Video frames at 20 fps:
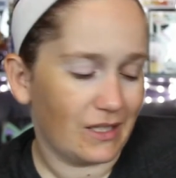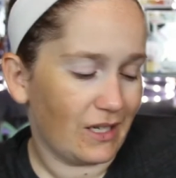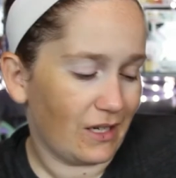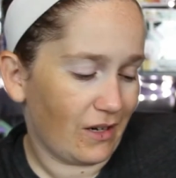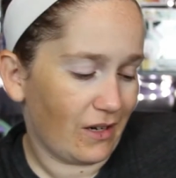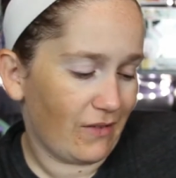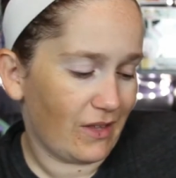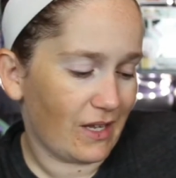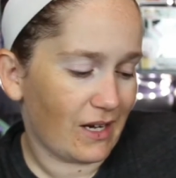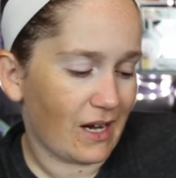I
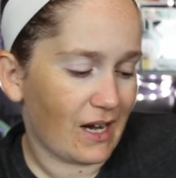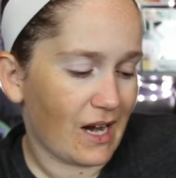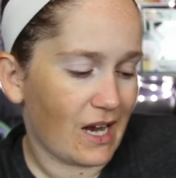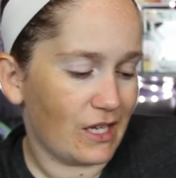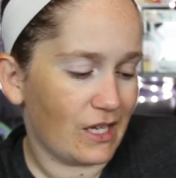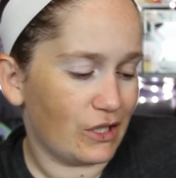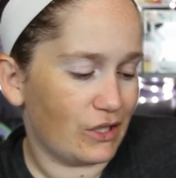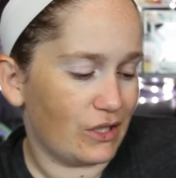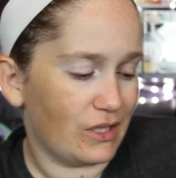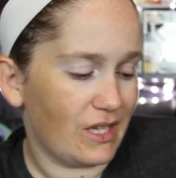don't even think I
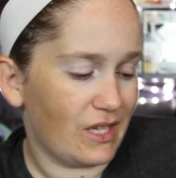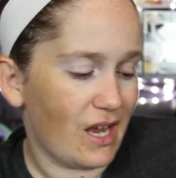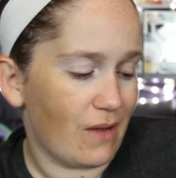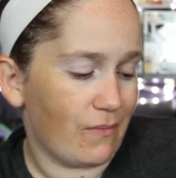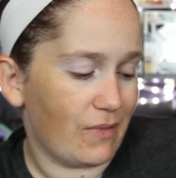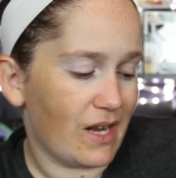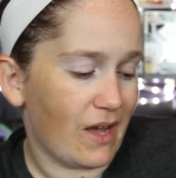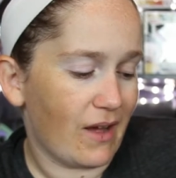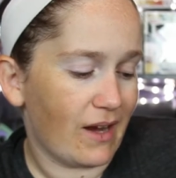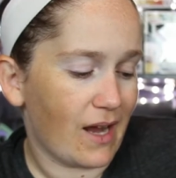got
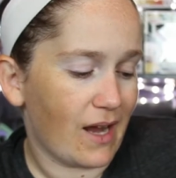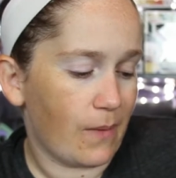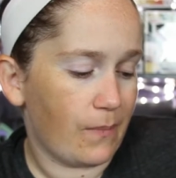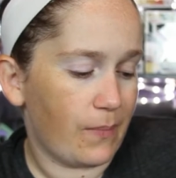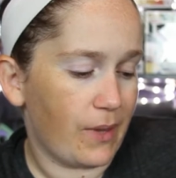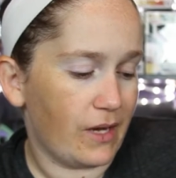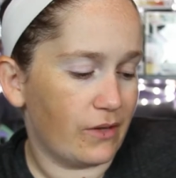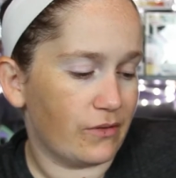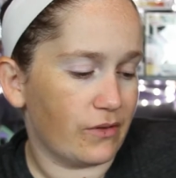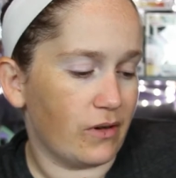Shazam, but now I
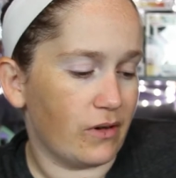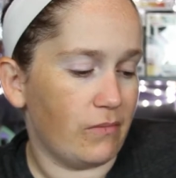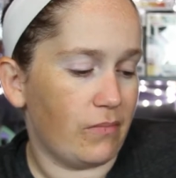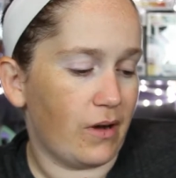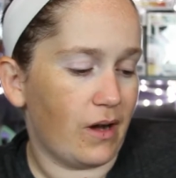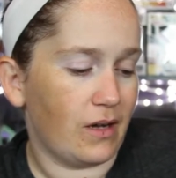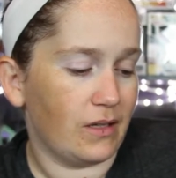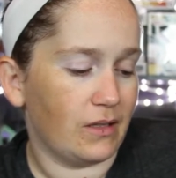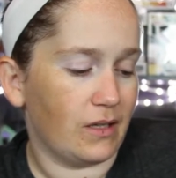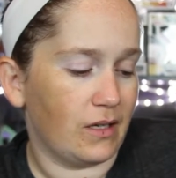got Pedro
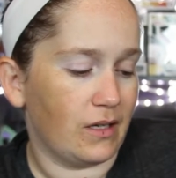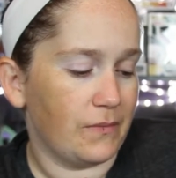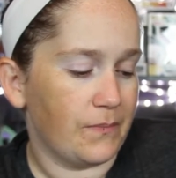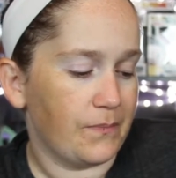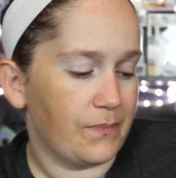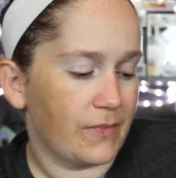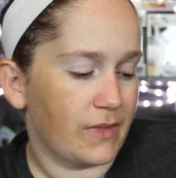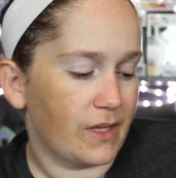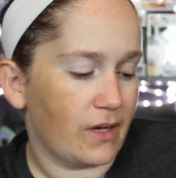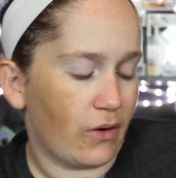and Paula,
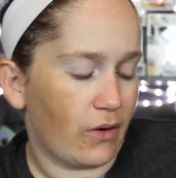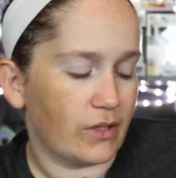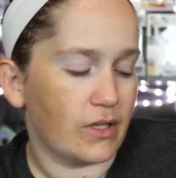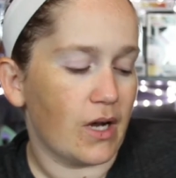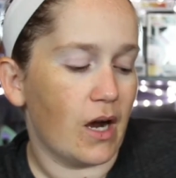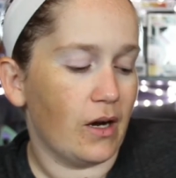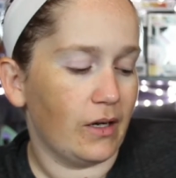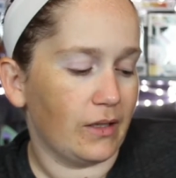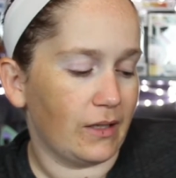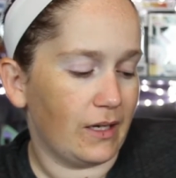or
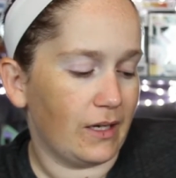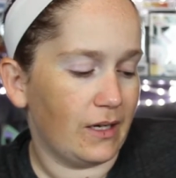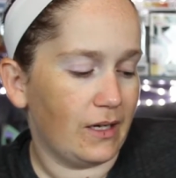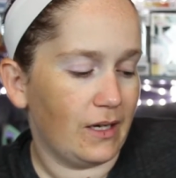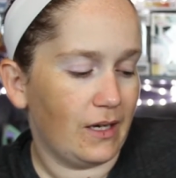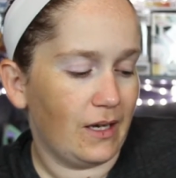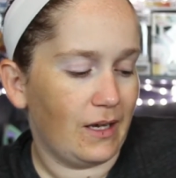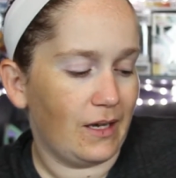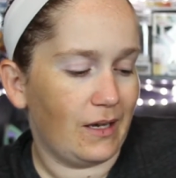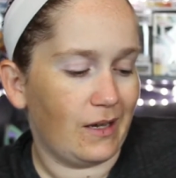Darla,
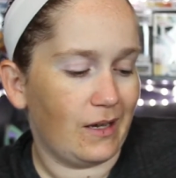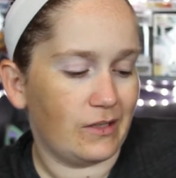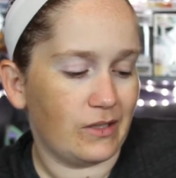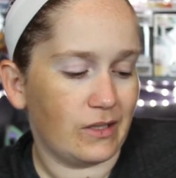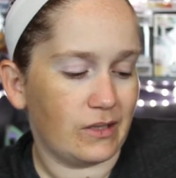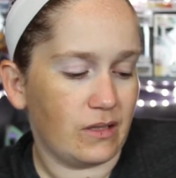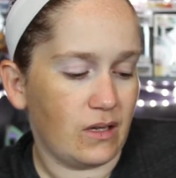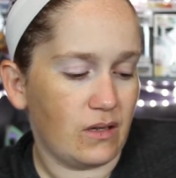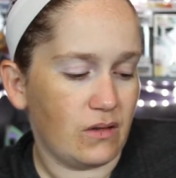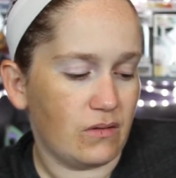and
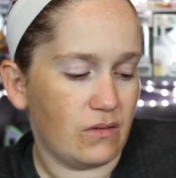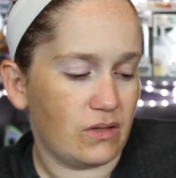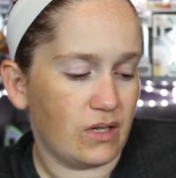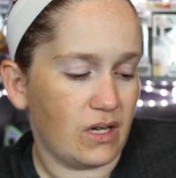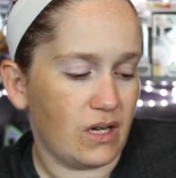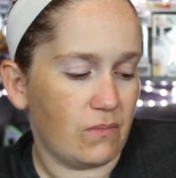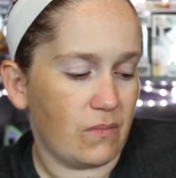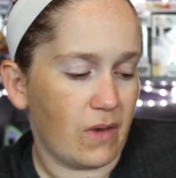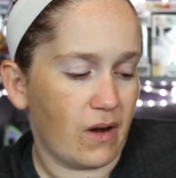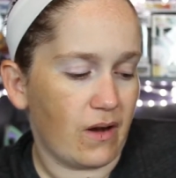just need
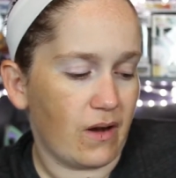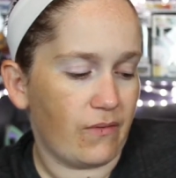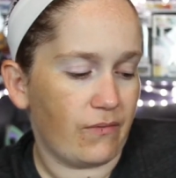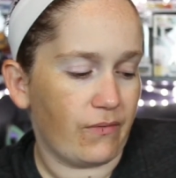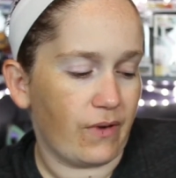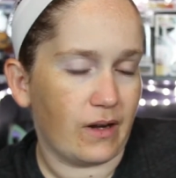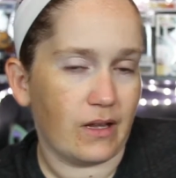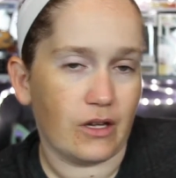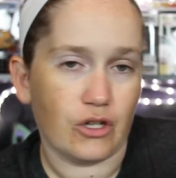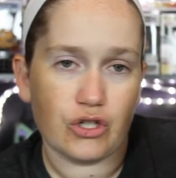Eugene, Mary,
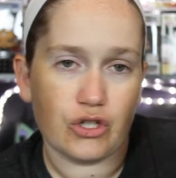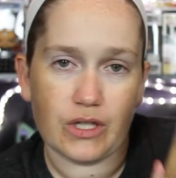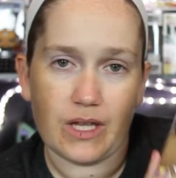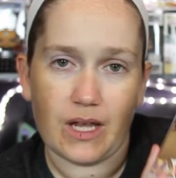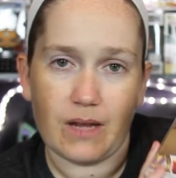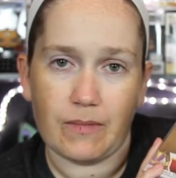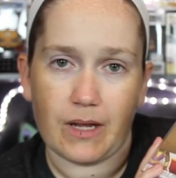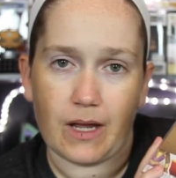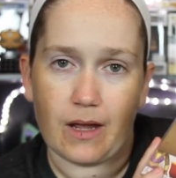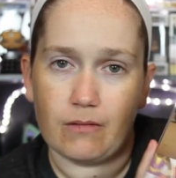Freddie, and
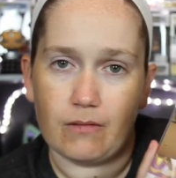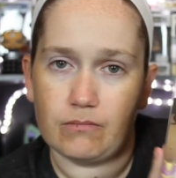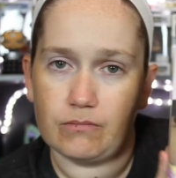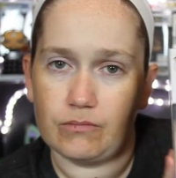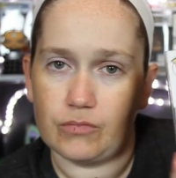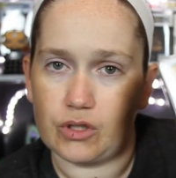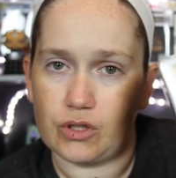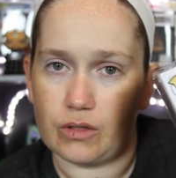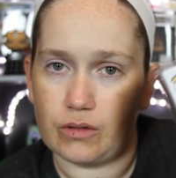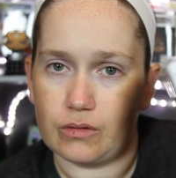Shazam now.
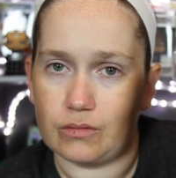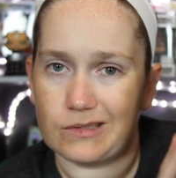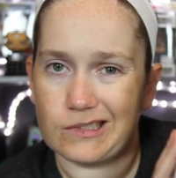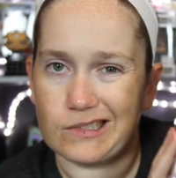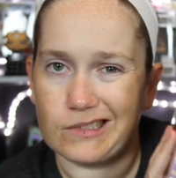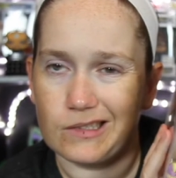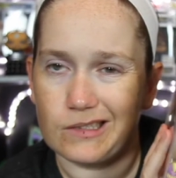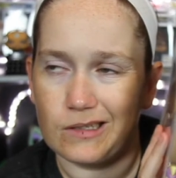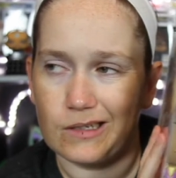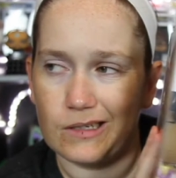So,
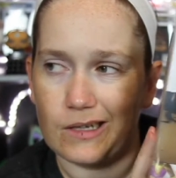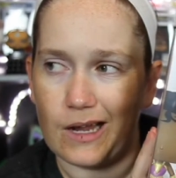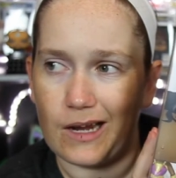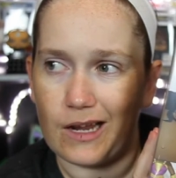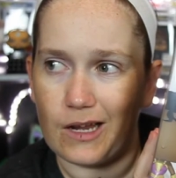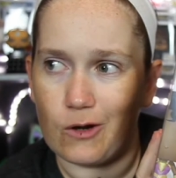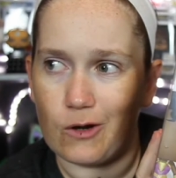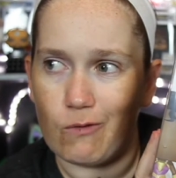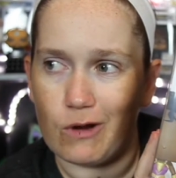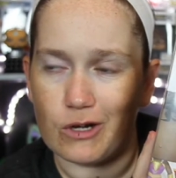I'm
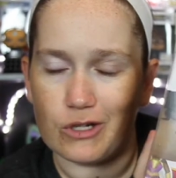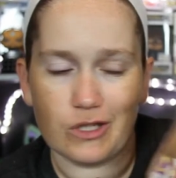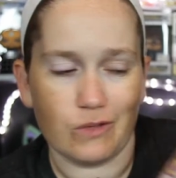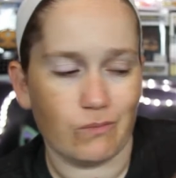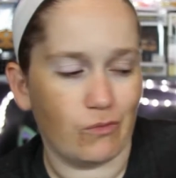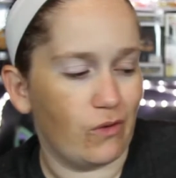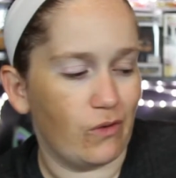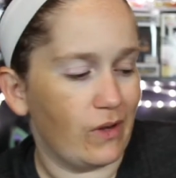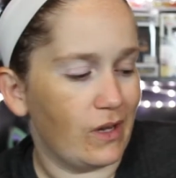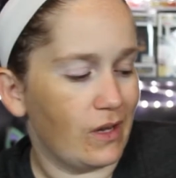gonna go watch
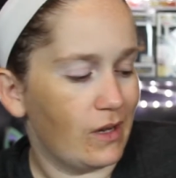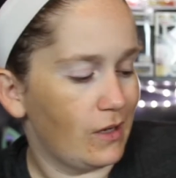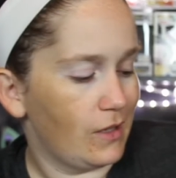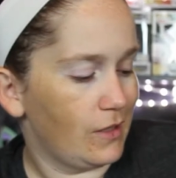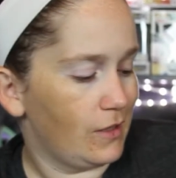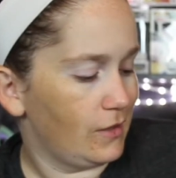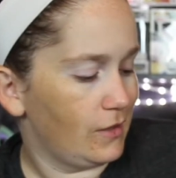this movie.